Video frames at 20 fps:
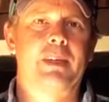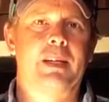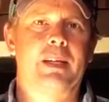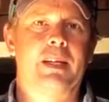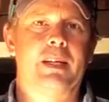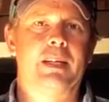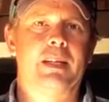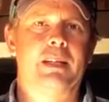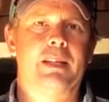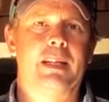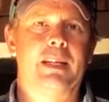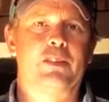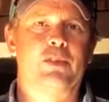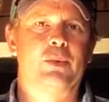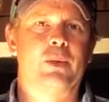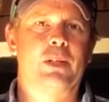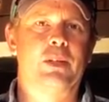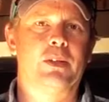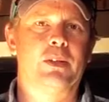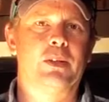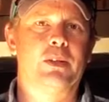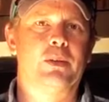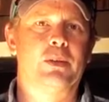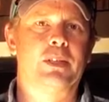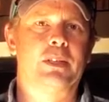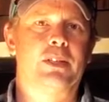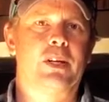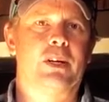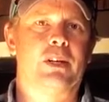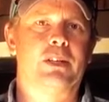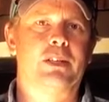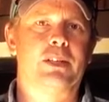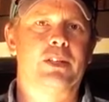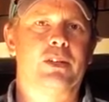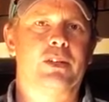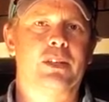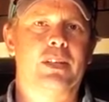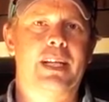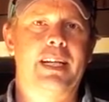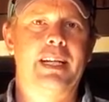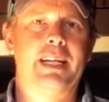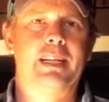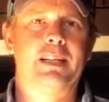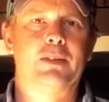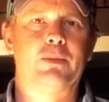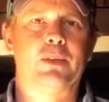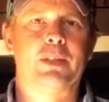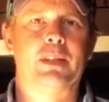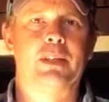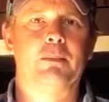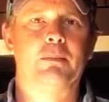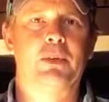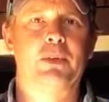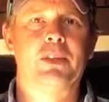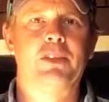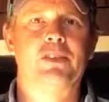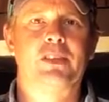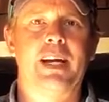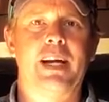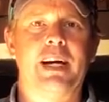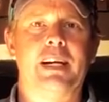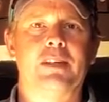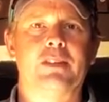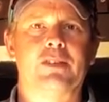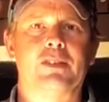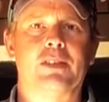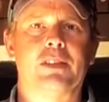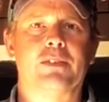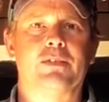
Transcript: and that's what you would call it on land with the Boy Scouts.